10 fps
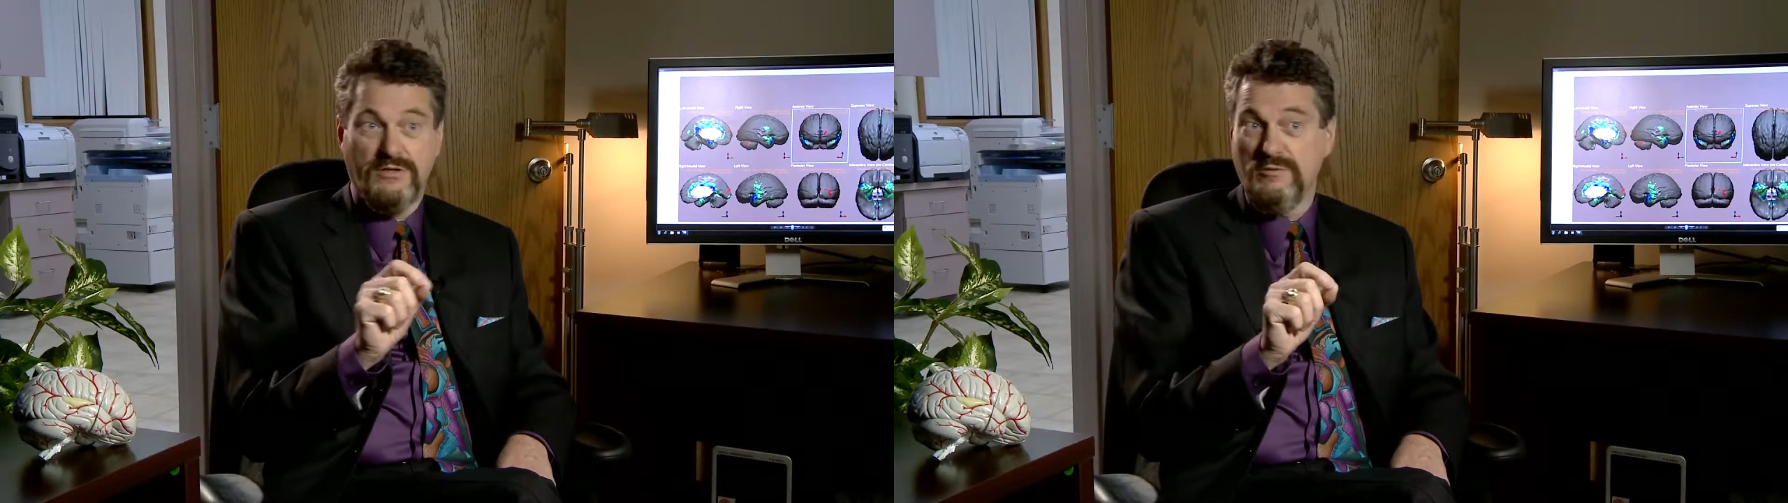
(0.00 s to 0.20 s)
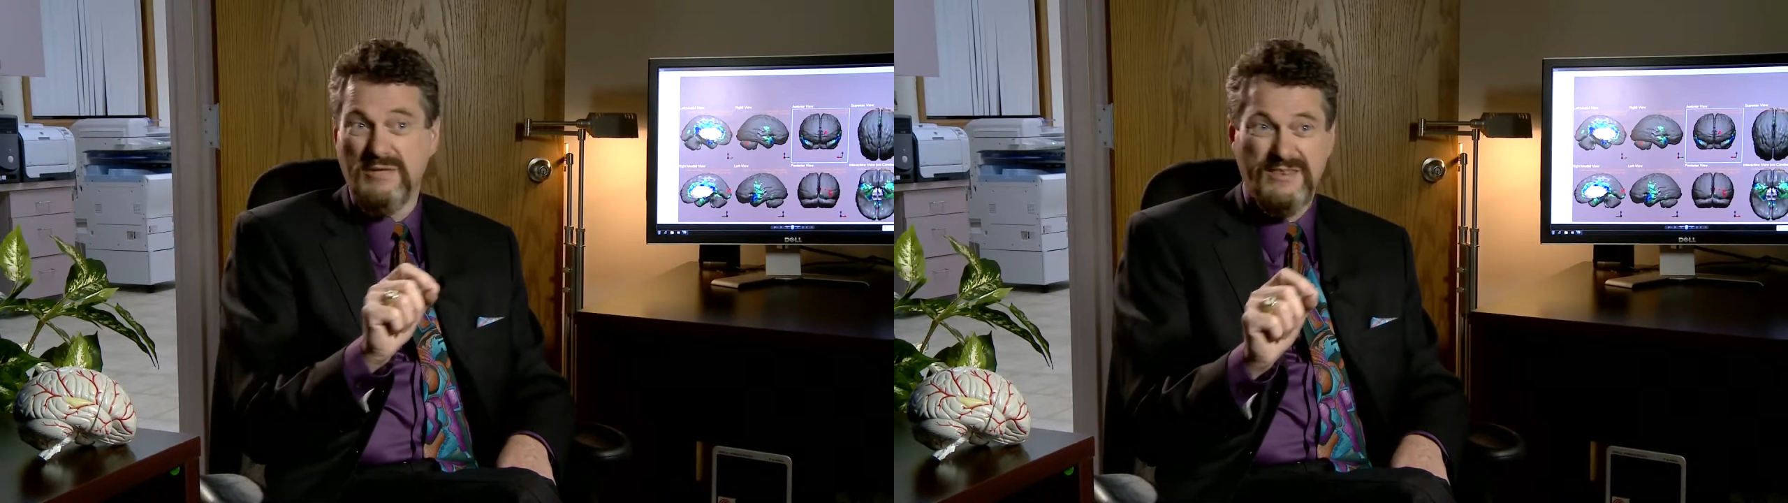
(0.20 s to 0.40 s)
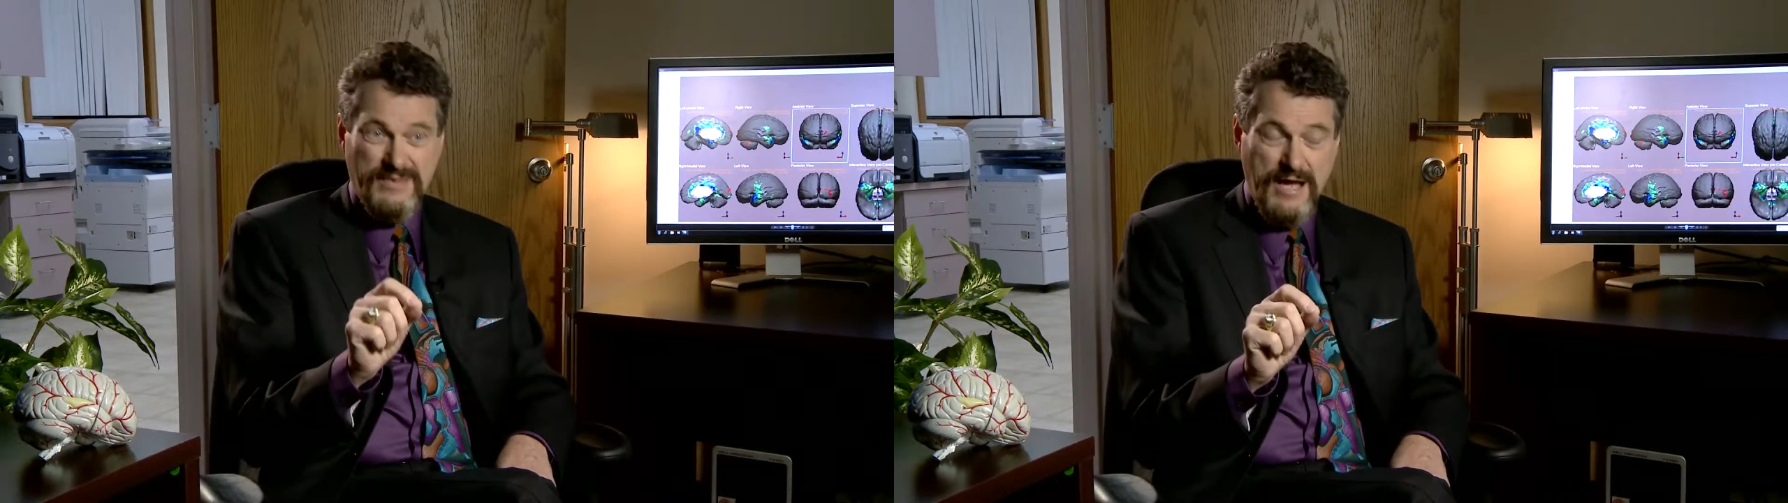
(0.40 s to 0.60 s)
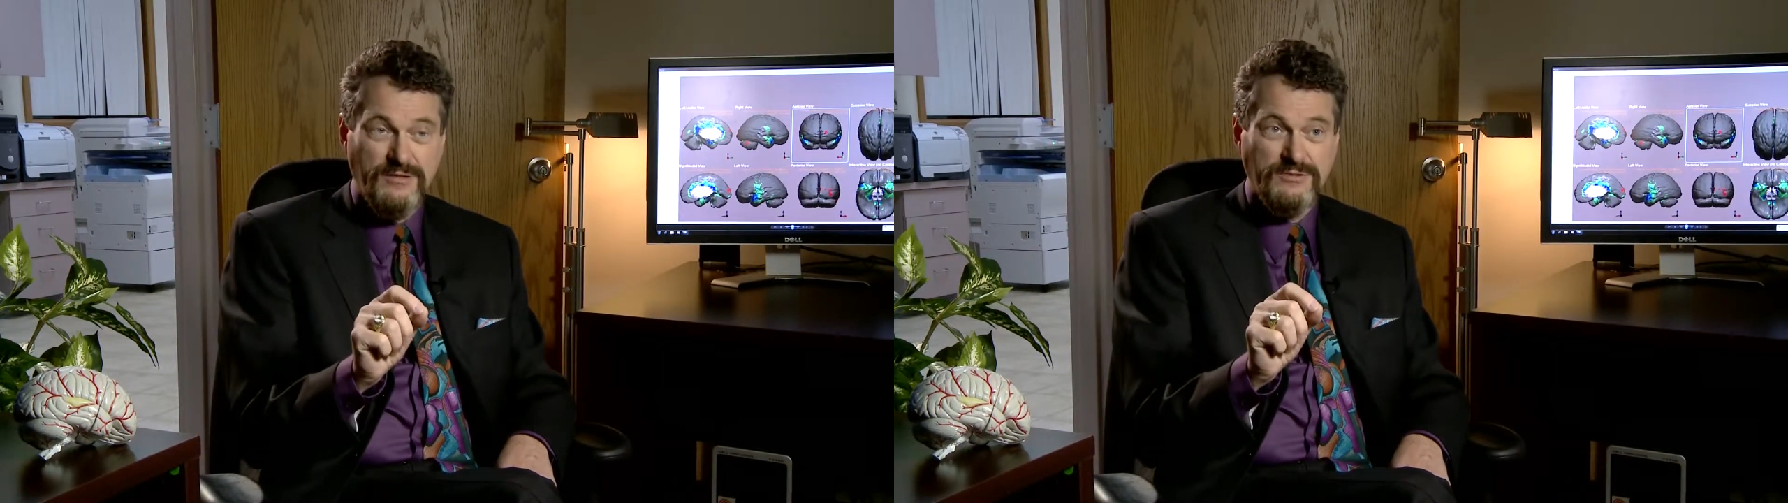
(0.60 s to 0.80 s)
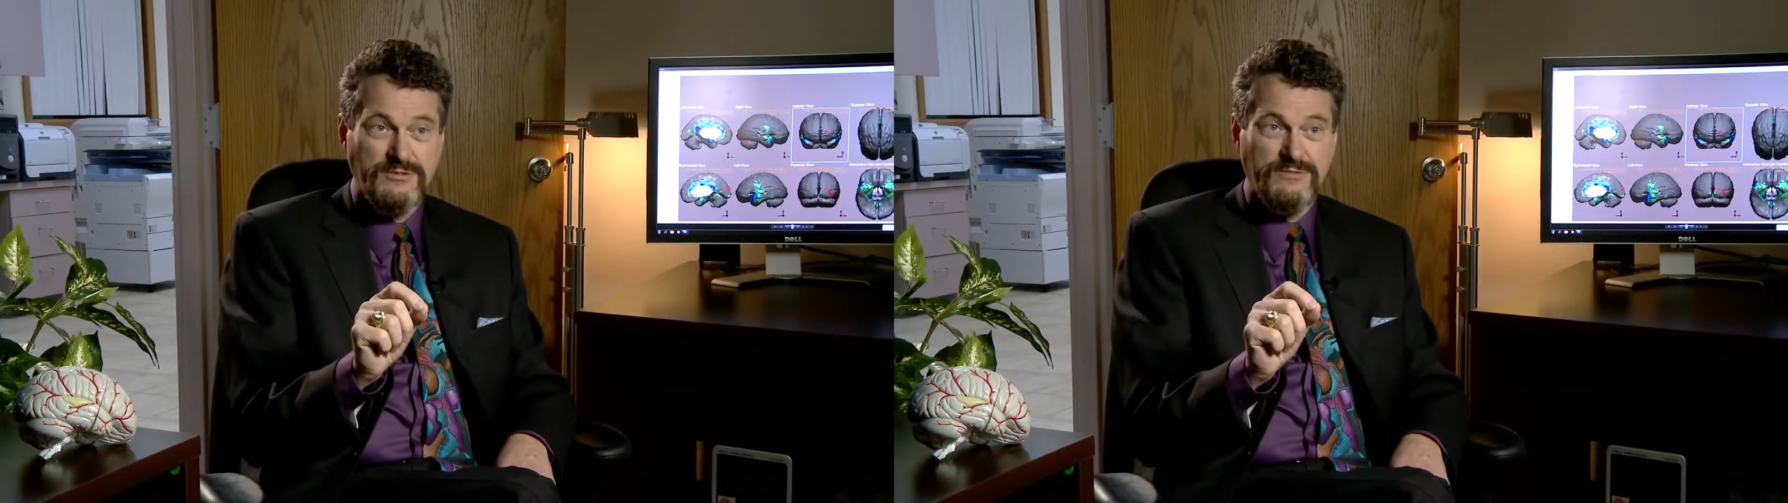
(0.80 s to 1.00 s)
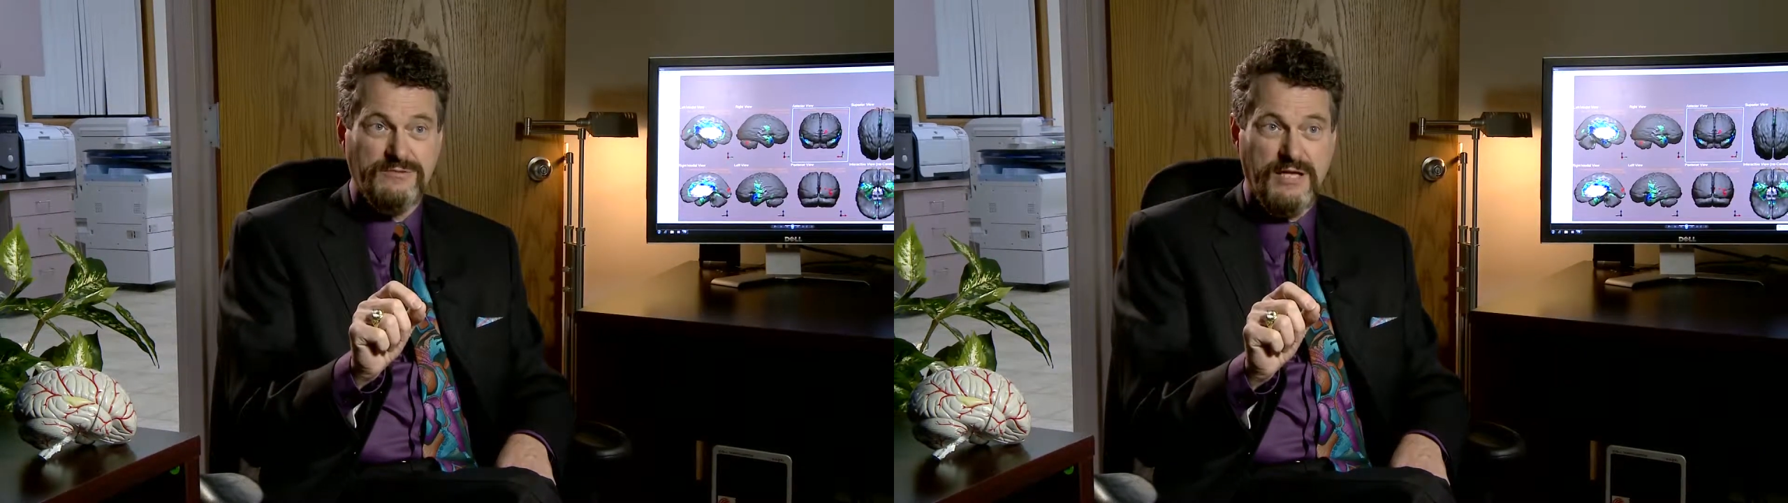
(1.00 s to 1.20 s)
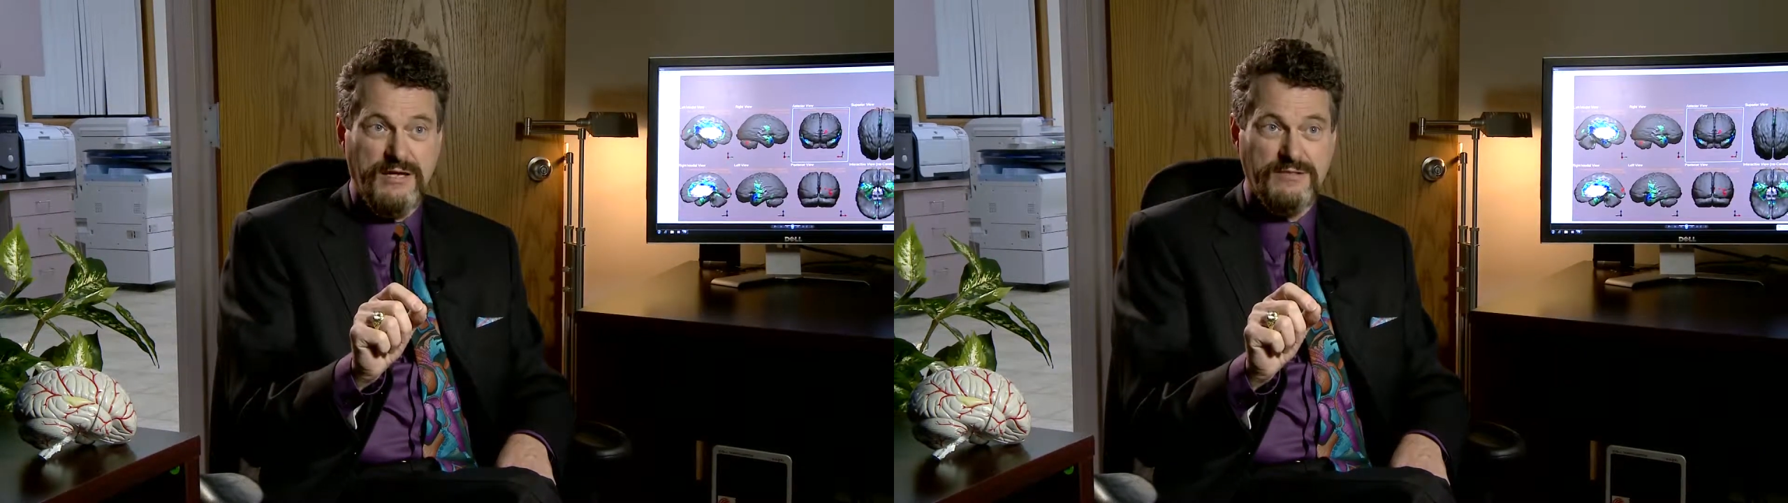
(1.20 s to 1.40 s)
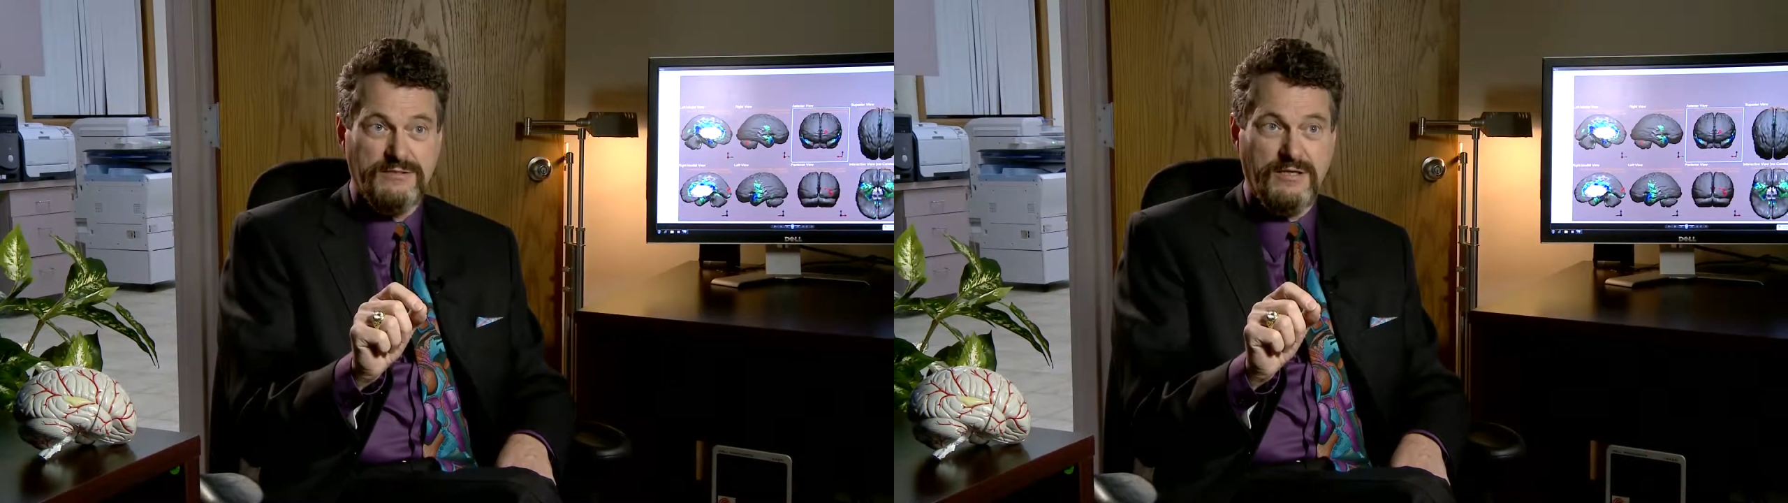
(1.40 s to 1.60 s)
there'd be thousands of scans